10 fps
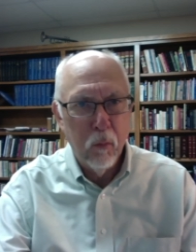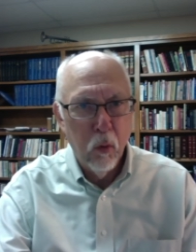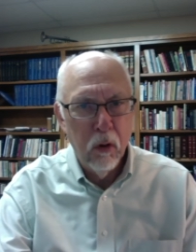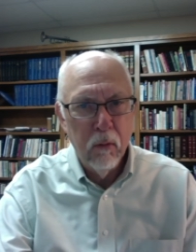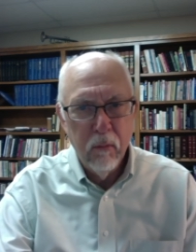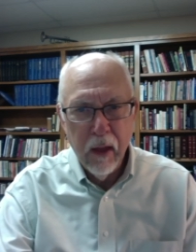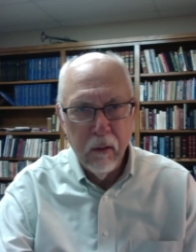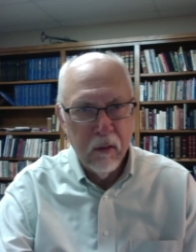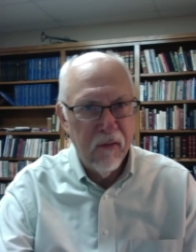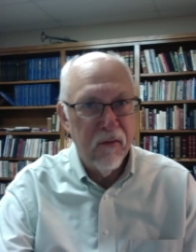we'll
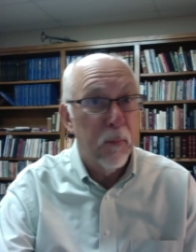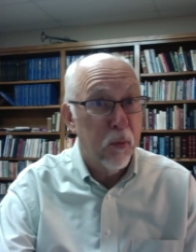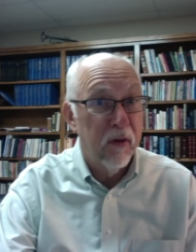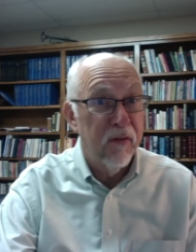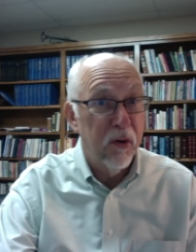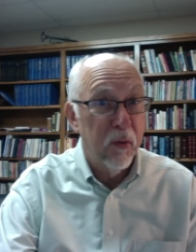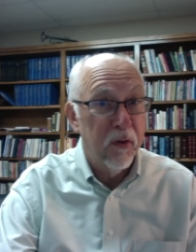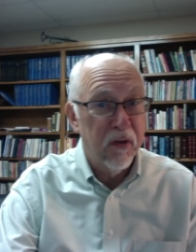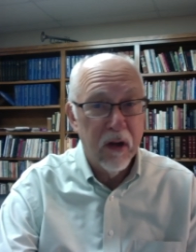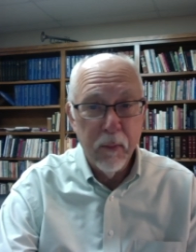I'll give you a preview of
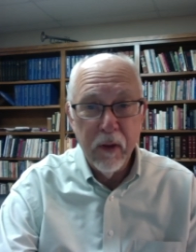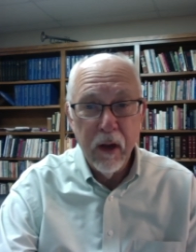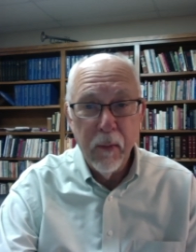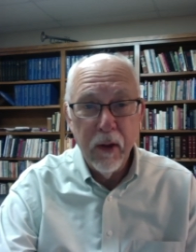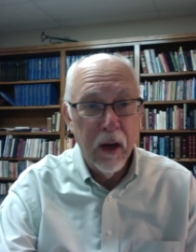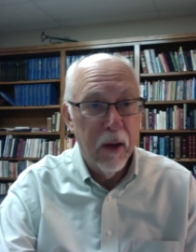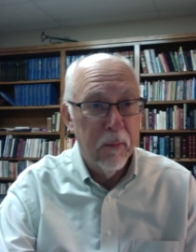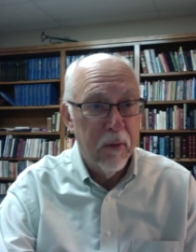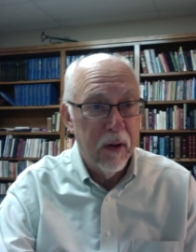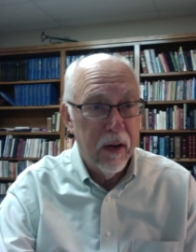what's going to be coming up